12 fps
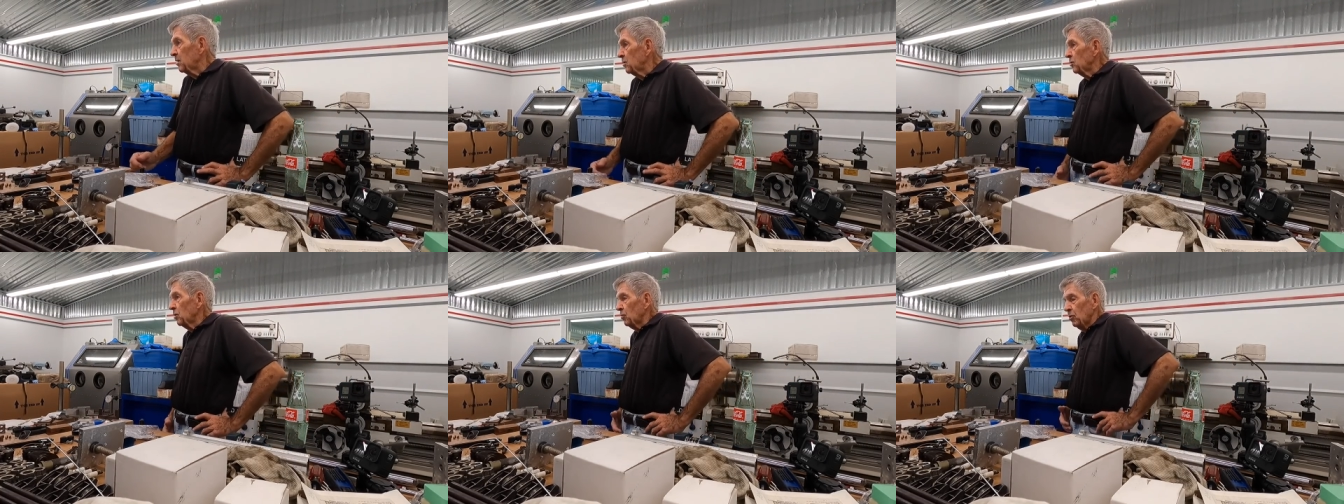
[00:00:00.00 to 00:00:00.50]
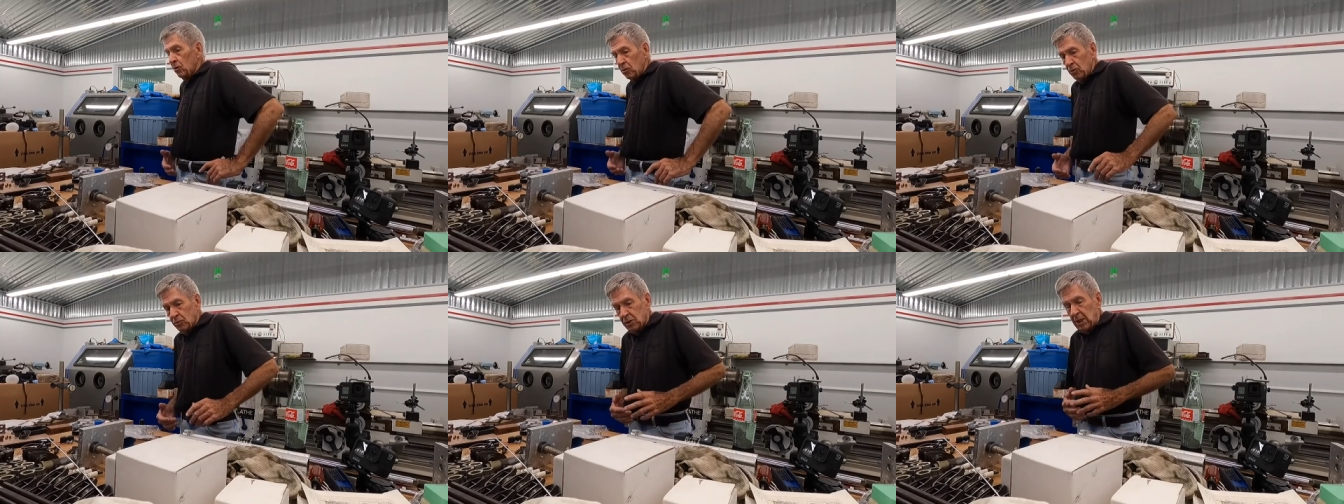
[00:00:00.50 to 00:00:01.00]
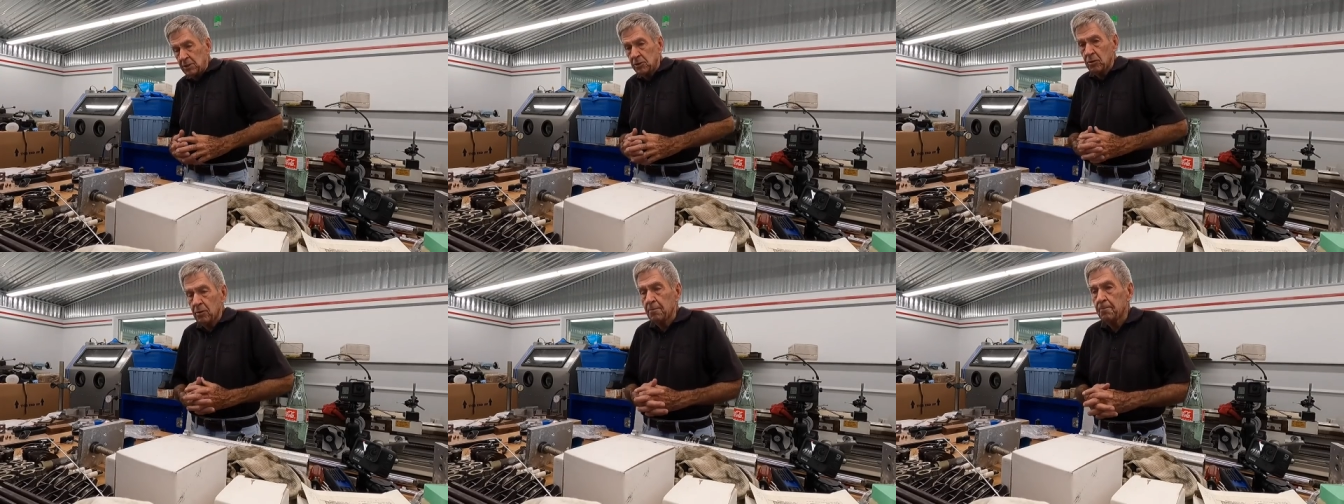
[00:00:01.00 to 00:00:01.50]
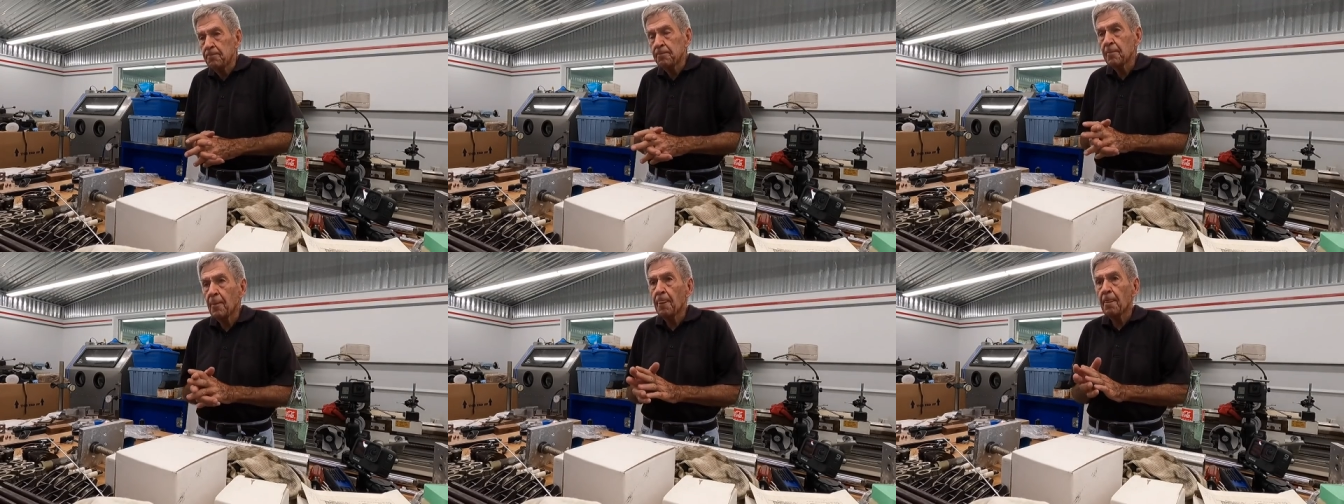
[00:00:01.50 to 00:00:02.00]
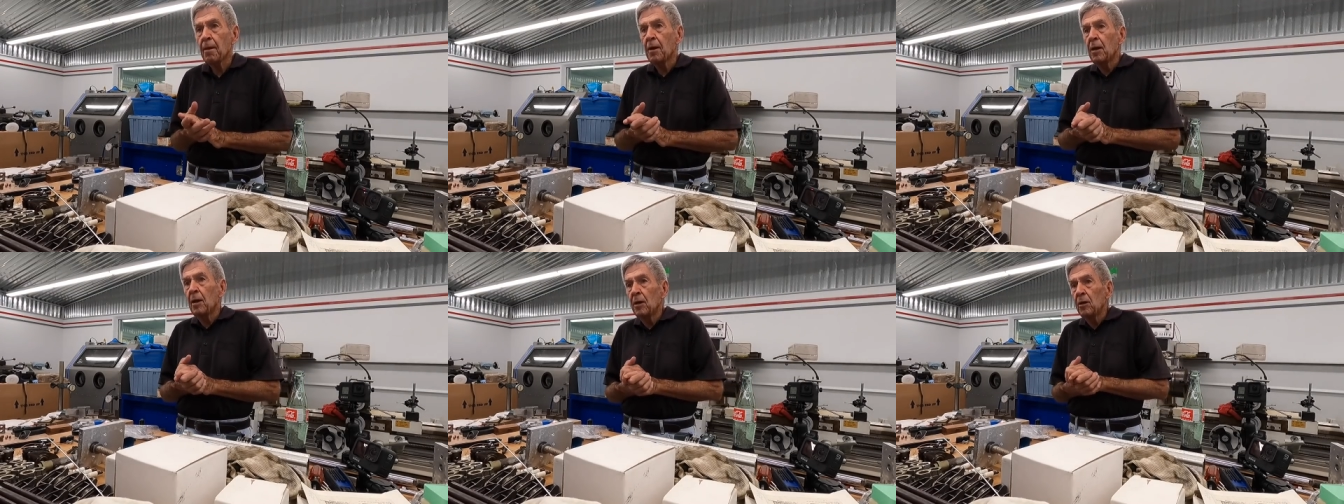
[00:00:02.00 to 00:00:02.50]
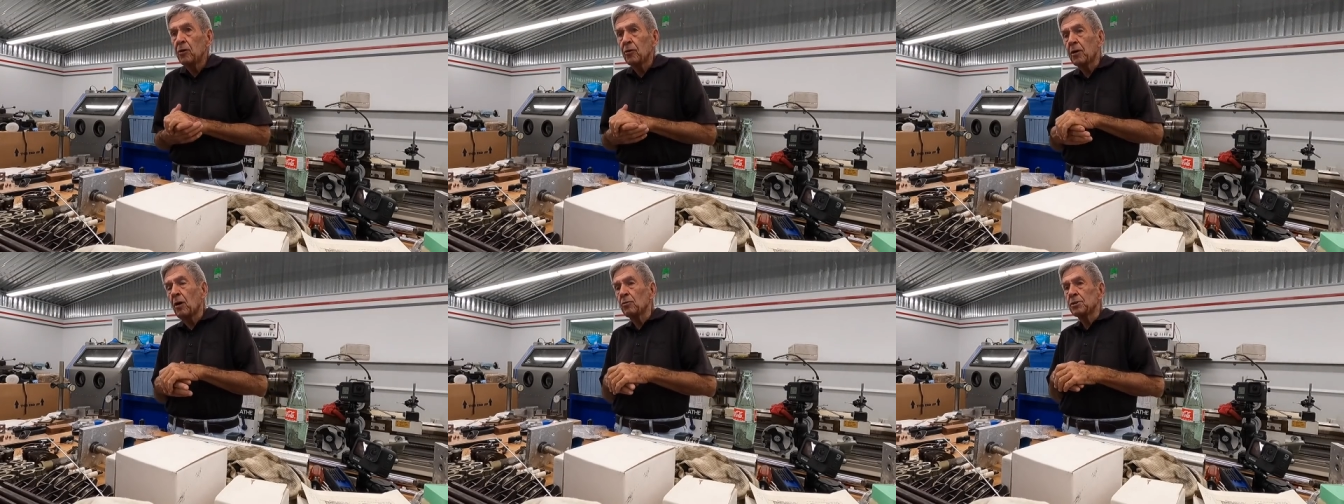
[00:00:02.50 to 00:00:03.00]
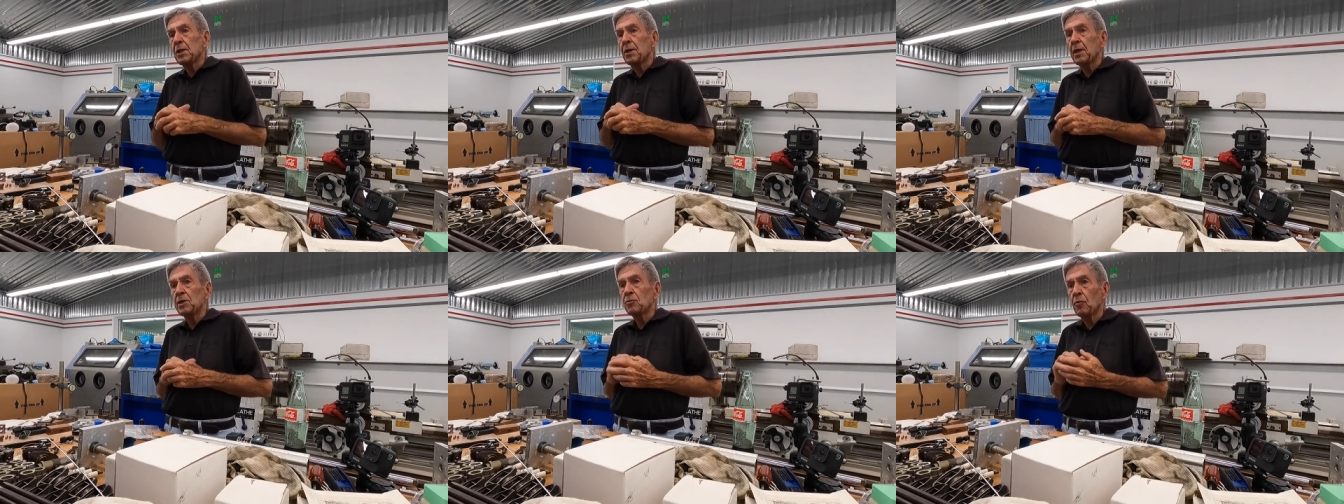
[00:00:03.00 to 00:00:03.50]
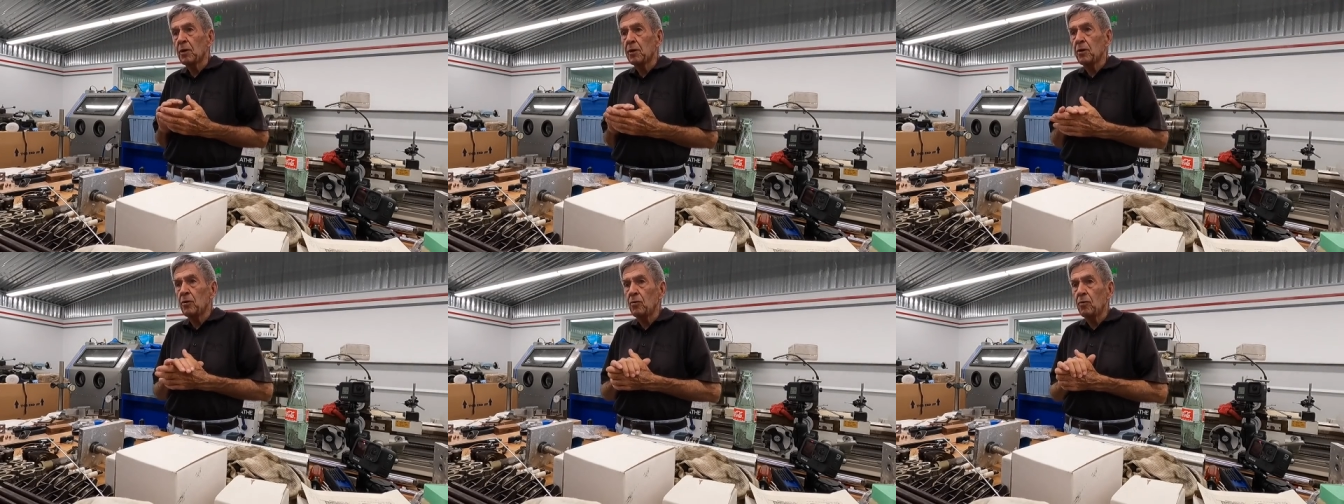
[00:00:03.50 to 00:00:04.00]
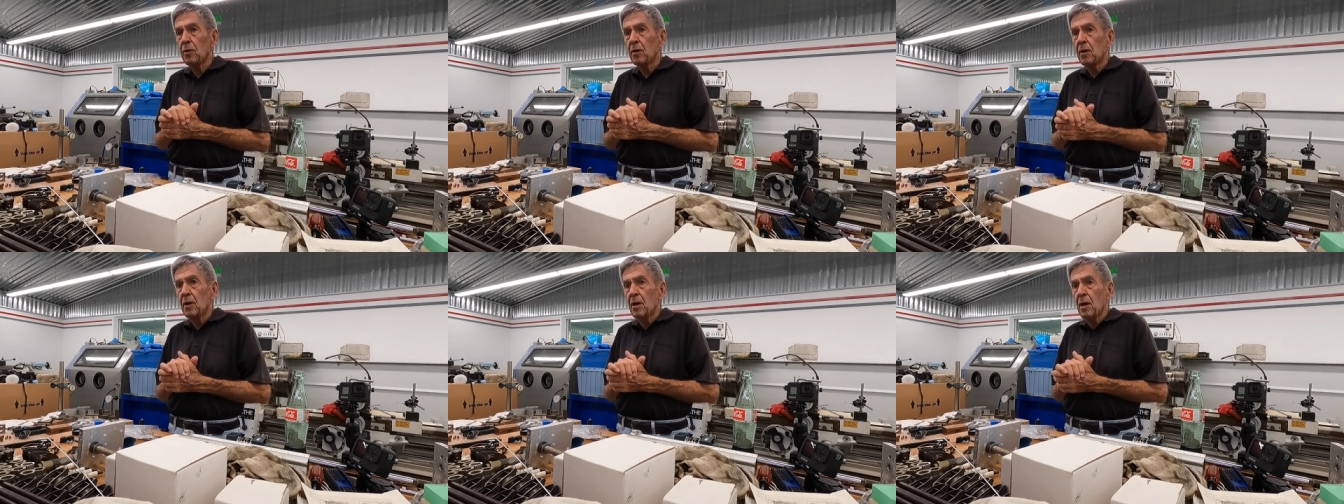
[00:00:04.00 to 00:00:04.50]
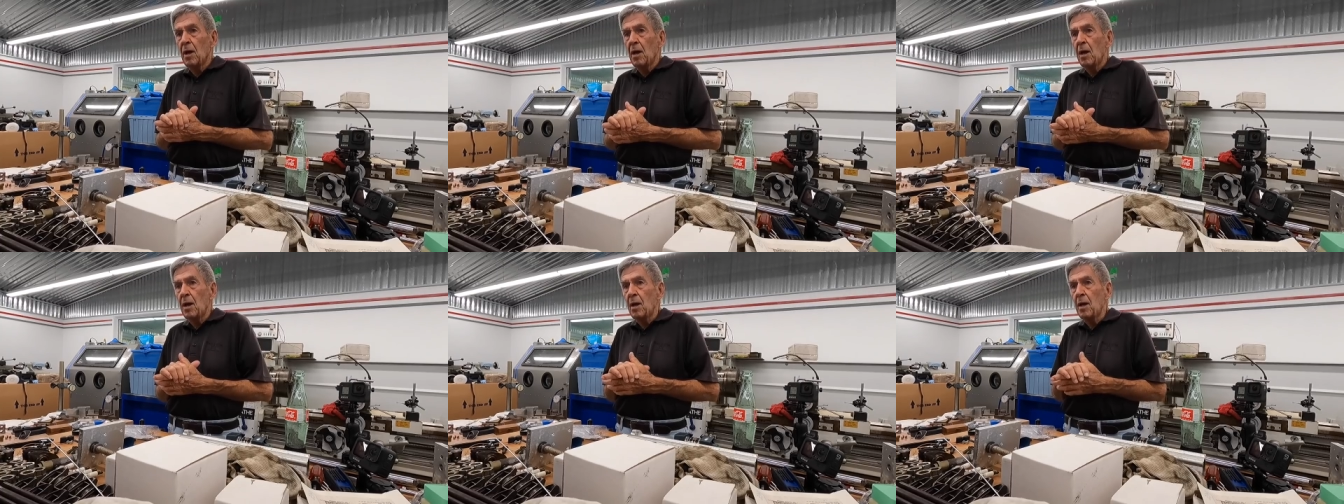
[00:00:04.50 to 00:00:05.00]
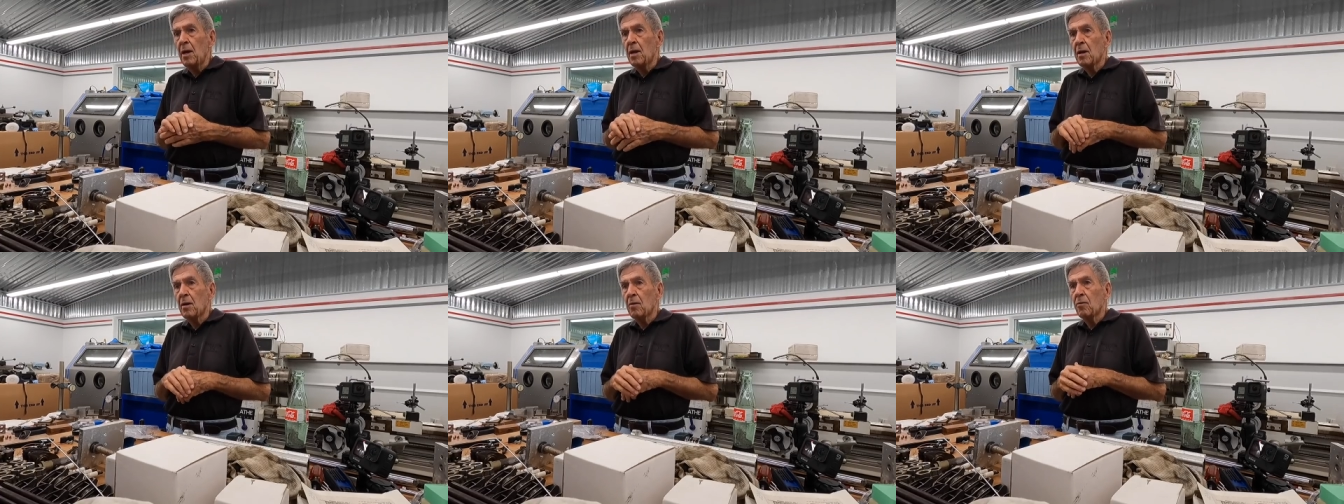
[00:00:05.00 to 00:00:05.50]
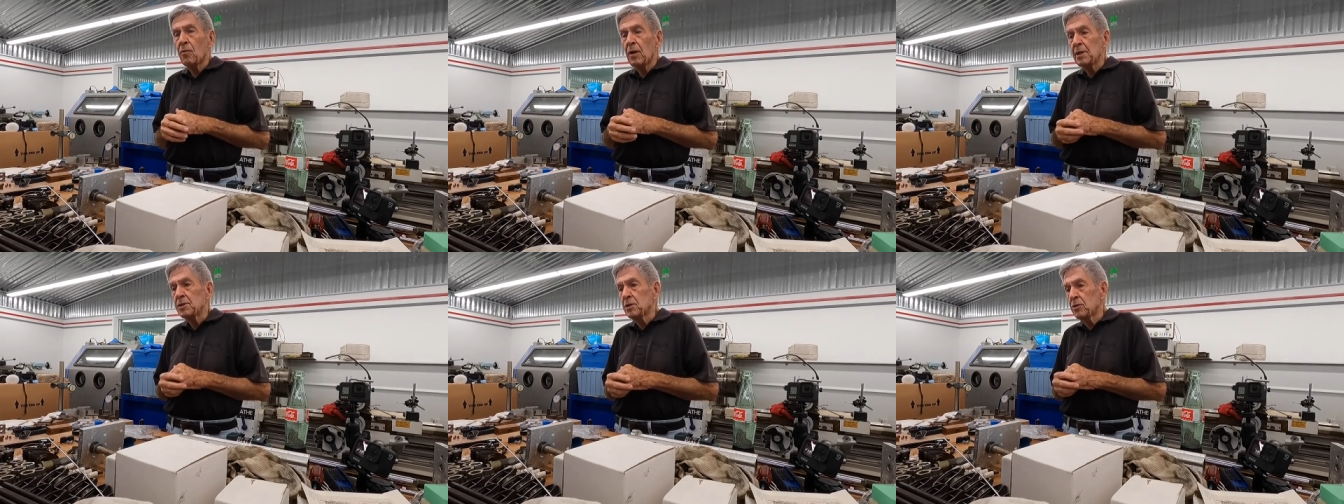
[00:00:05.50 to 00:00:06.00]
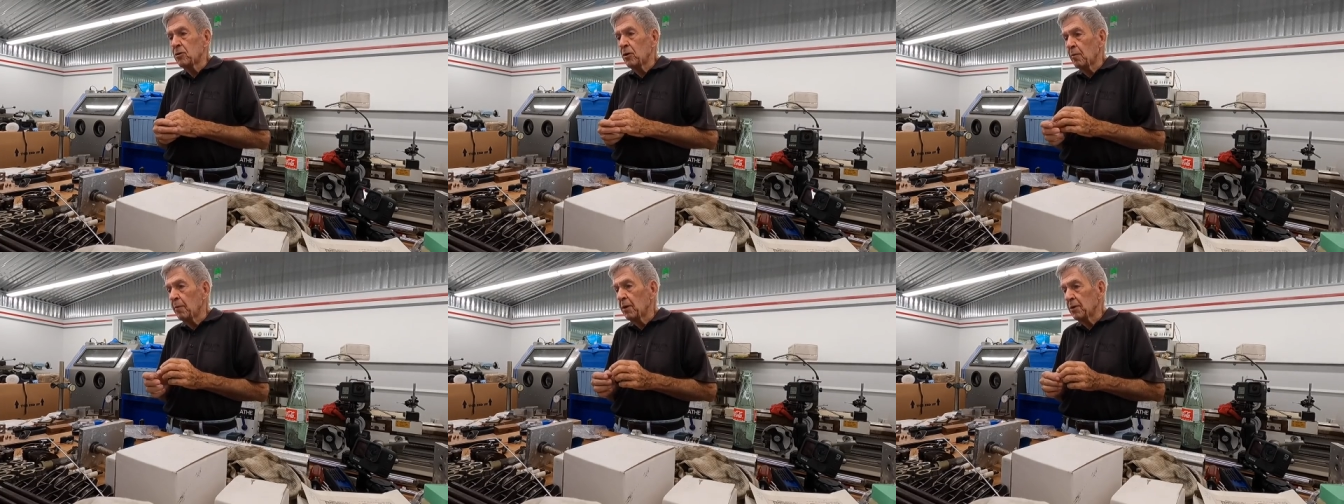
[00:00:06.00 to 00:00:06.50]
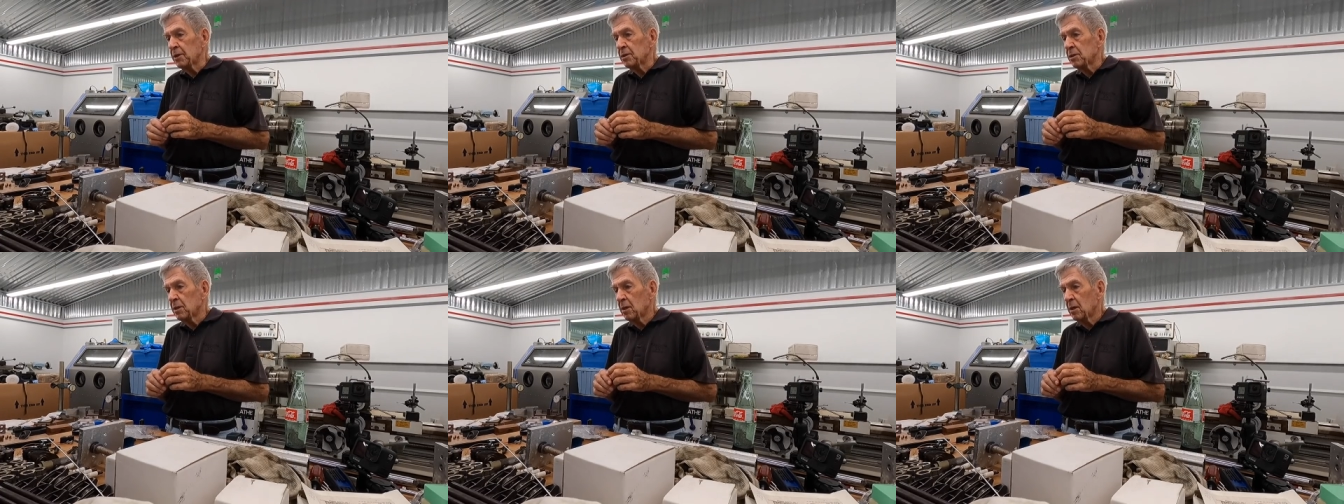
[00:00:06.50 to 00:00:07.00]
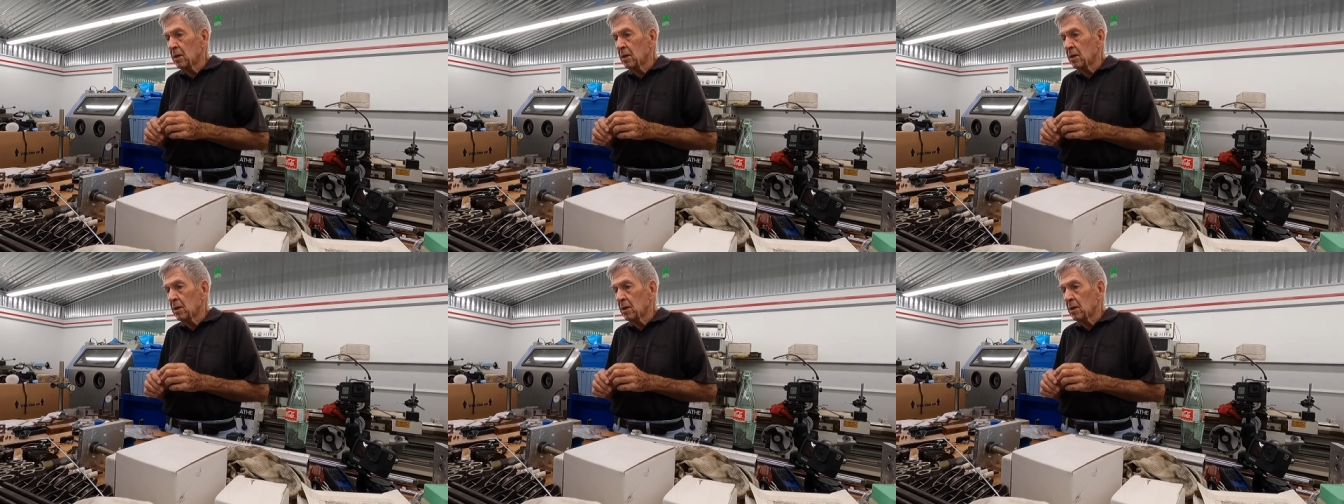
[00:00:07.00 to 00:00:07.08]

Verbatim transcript: You know, you set your your goals and the things you want to do in relation to your abilities,